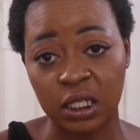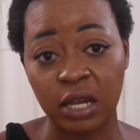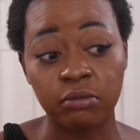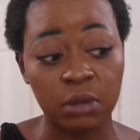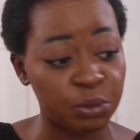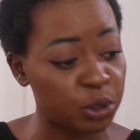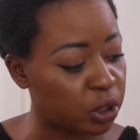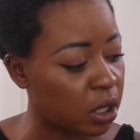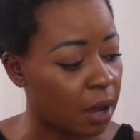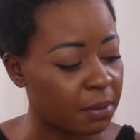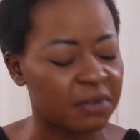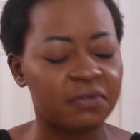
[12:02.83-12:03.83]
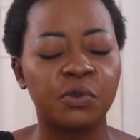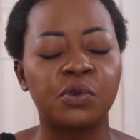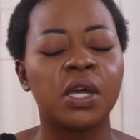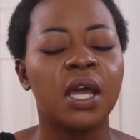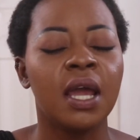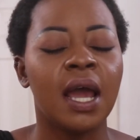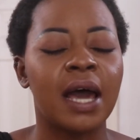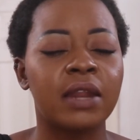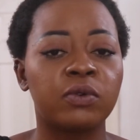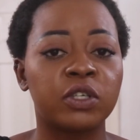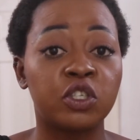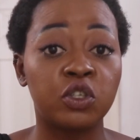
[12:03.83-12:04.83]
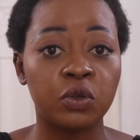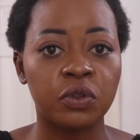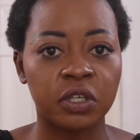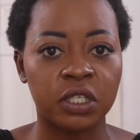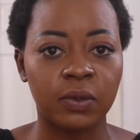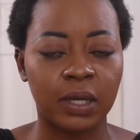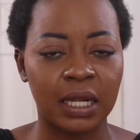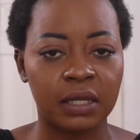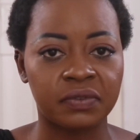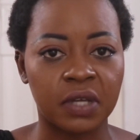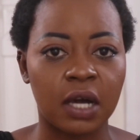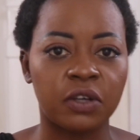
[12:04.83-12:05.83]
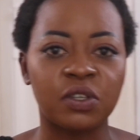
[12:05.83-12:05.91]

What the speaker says: I remember looking at my phone and it was 2:30 when I left the house.